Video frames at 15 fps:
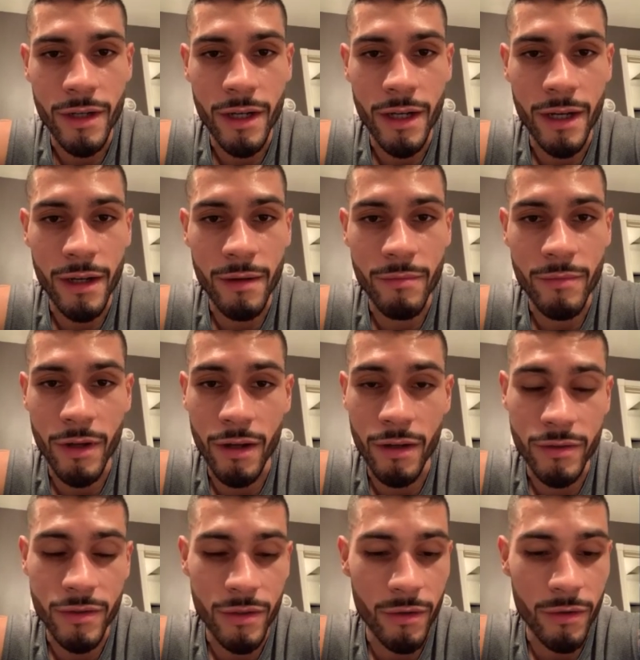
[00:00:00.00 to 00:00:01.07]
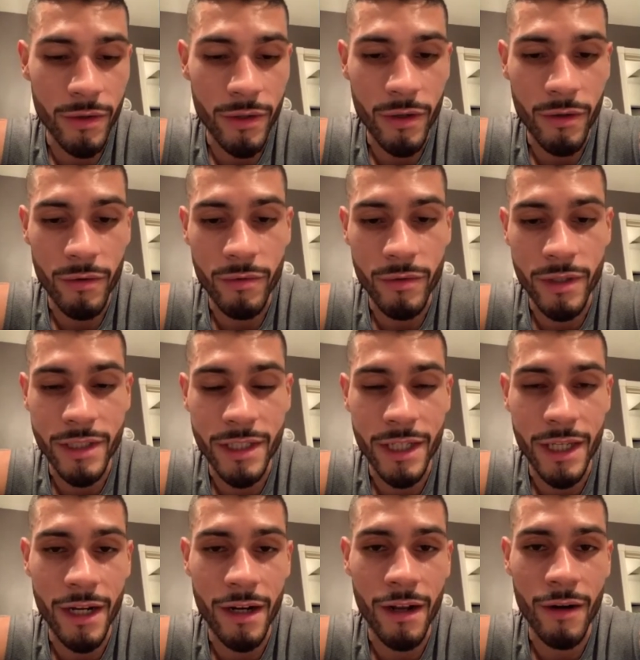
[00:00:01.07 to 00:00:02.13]
also, you know, who
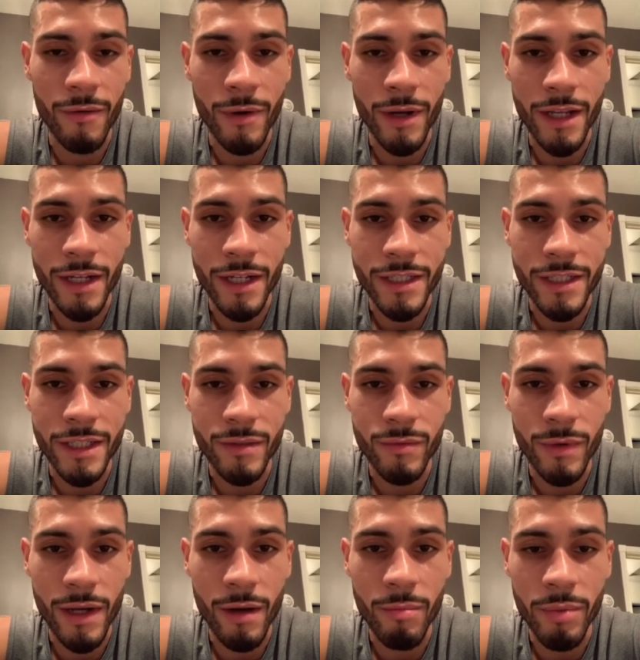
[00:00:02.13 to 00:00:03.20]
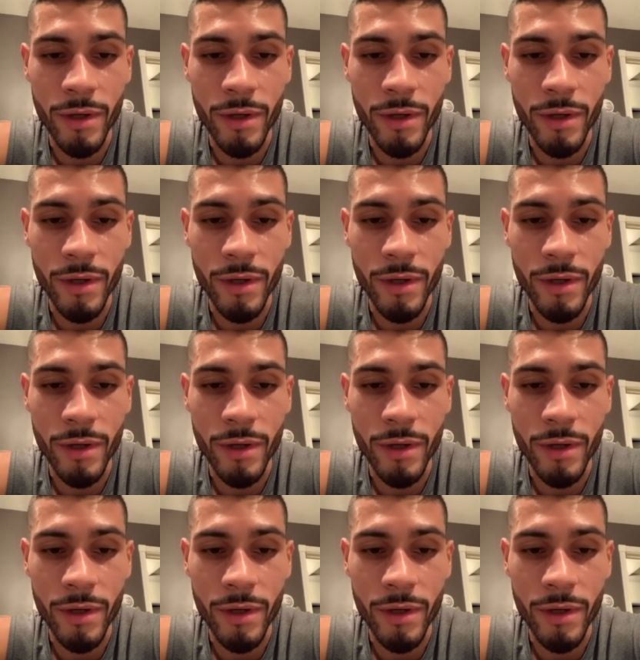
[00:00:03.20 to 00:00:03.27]
doesn't get a lot of recognition as well.